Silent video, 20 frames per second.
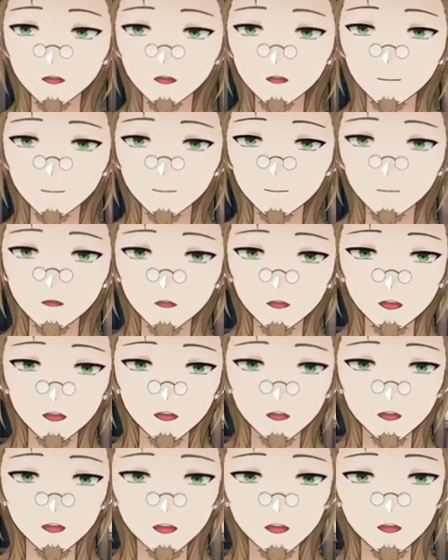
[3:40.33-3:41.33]
Pretty sure she
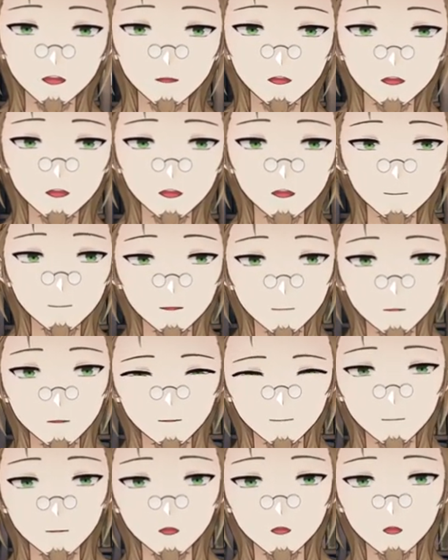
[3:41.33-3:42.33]
never ate food for
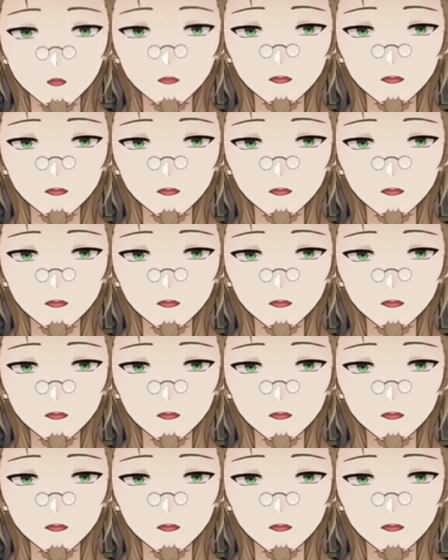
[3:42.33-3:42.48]
a while